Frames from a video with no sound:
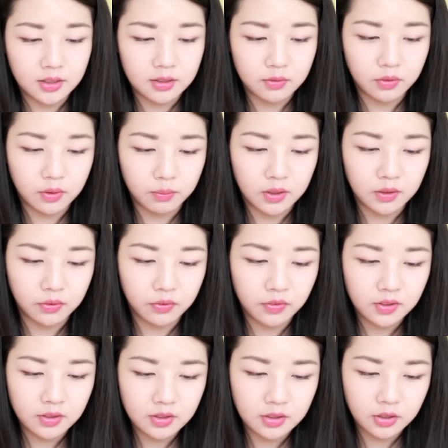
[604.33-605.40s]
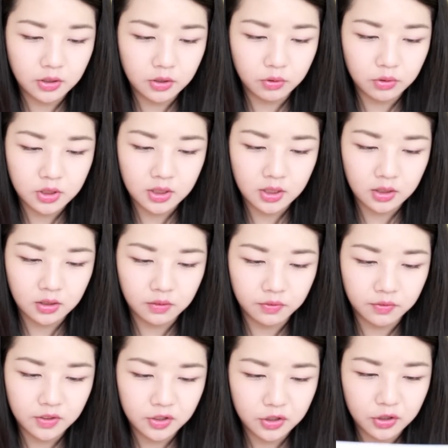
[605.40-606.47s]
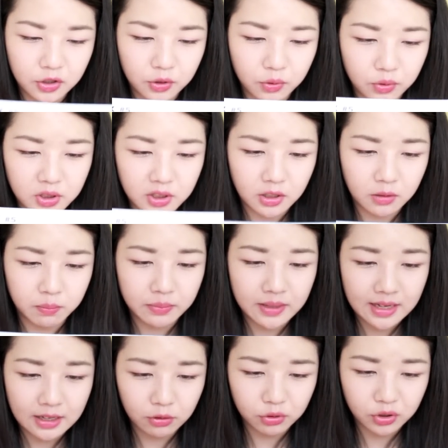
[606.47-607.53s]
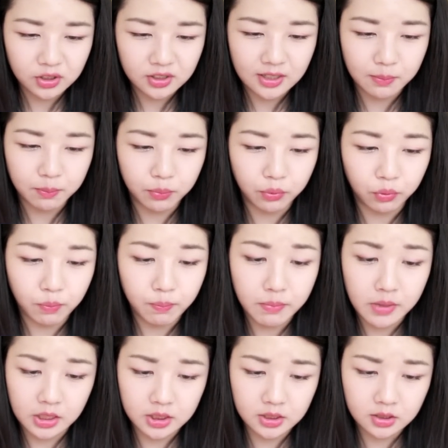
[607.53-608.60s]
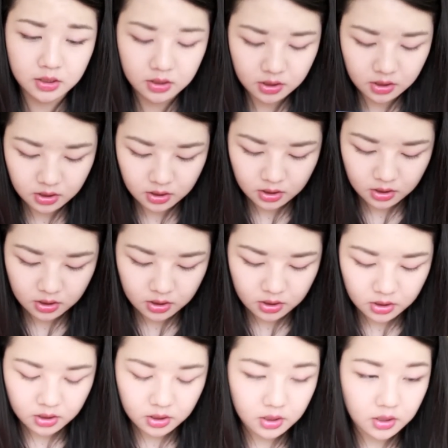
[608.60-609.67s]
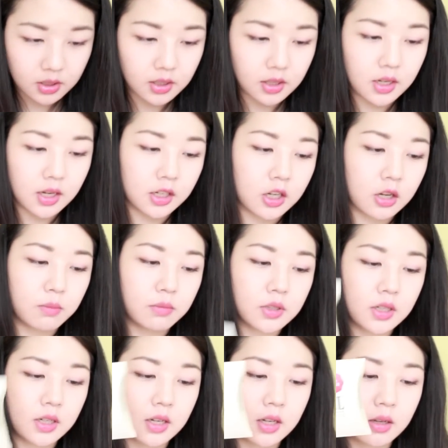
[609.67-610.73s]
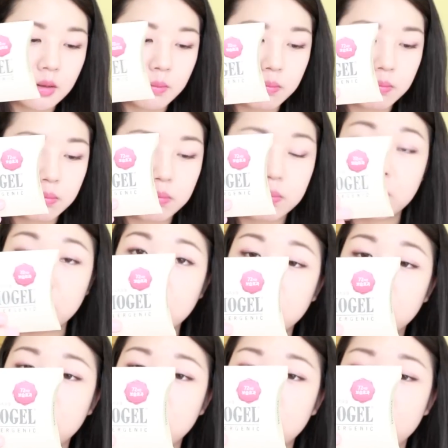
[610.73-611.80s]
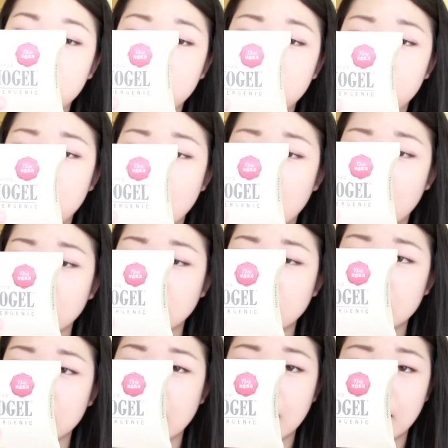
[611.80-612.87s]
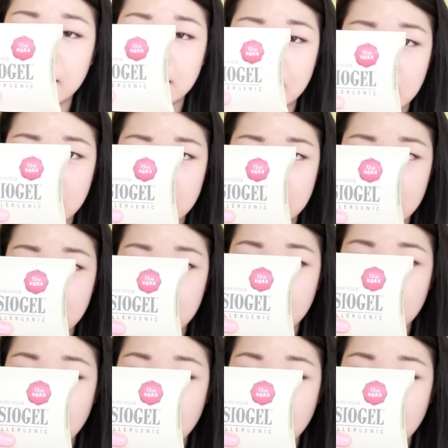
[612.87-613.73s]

it's from the Physio Gel Pouch Sample Mix. It comes in a box like this.